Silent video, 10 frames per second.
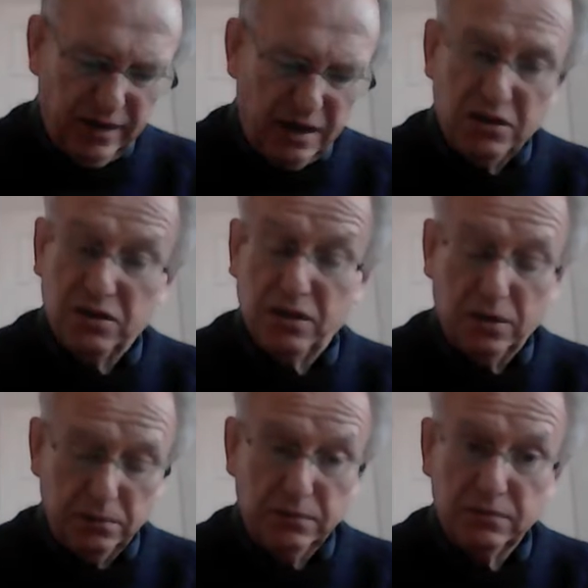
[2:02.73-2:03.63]
And
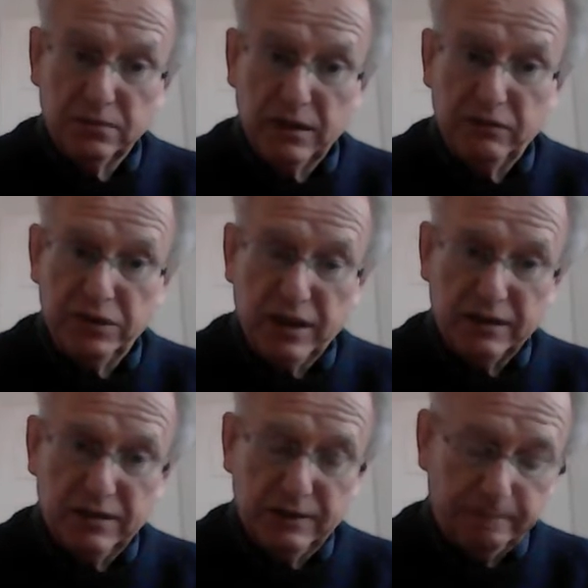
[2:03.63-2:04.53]
so they
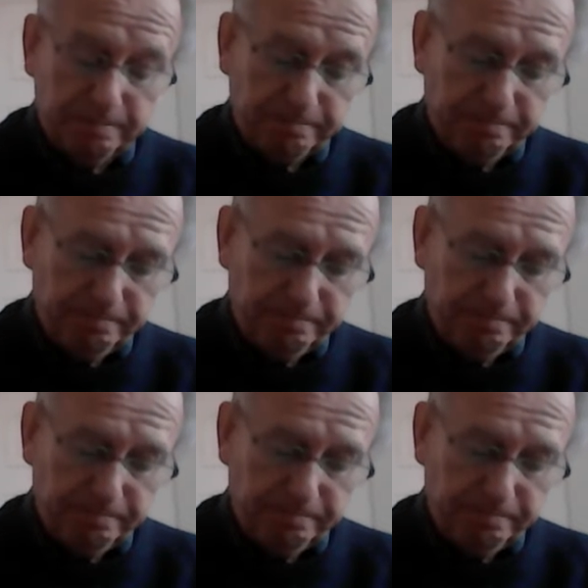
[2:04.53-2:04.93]
rejected him.